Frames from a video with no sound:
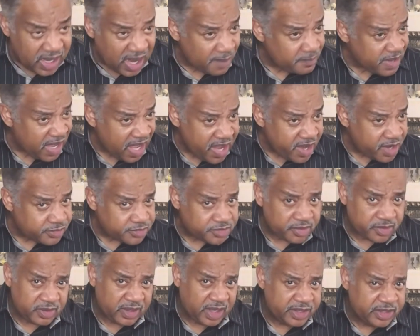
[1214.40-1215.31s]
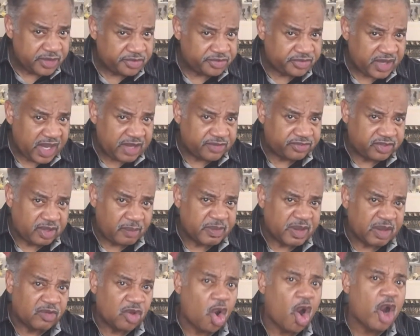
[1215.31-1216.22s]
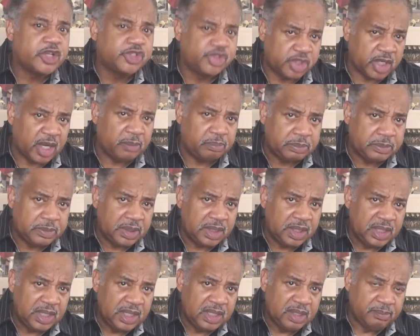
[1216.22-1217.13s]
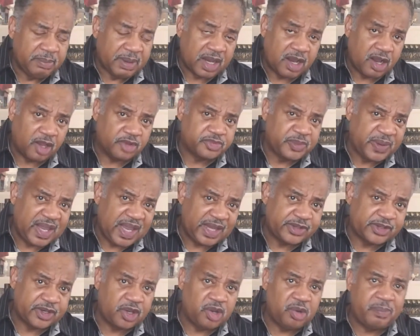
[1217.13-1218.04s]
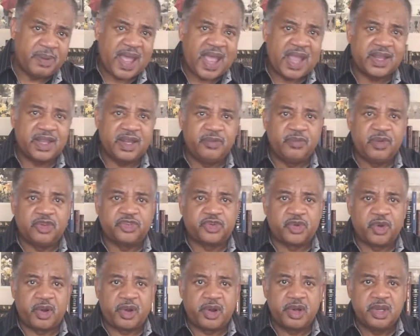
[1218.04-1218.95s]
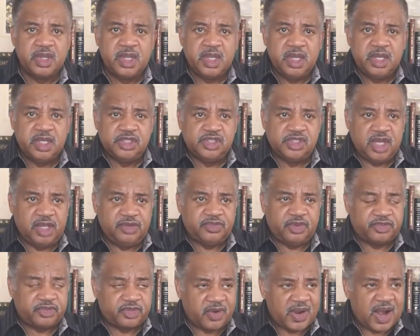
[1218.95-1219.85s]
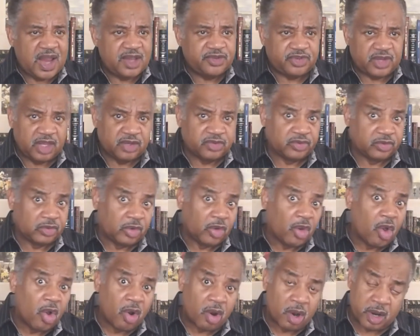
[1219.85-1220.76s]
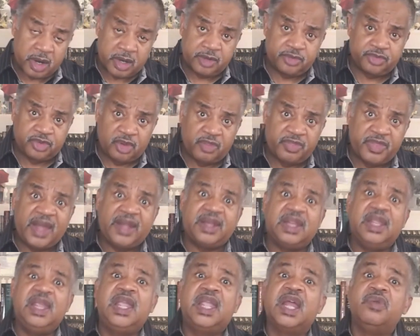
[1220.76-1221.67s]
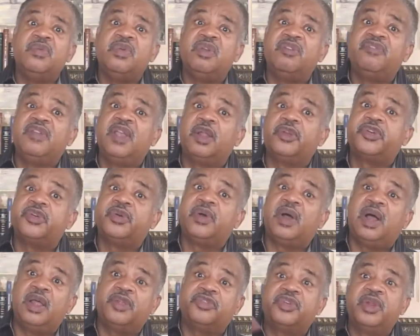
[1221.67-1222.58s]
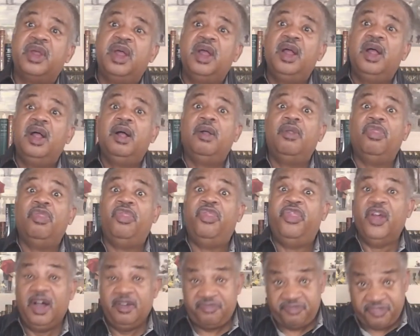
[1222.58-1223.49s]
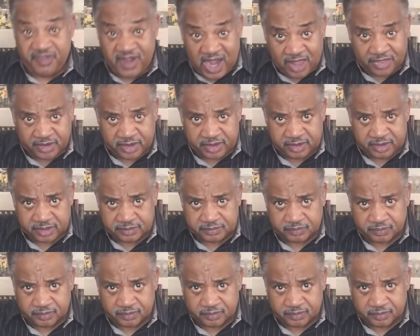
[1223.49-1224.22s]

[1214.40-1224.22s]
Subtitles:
Now I'm headed to understand something of lordship, because we got to go back and restore Jesus Christ as Lord so that he can reveal to us the Father,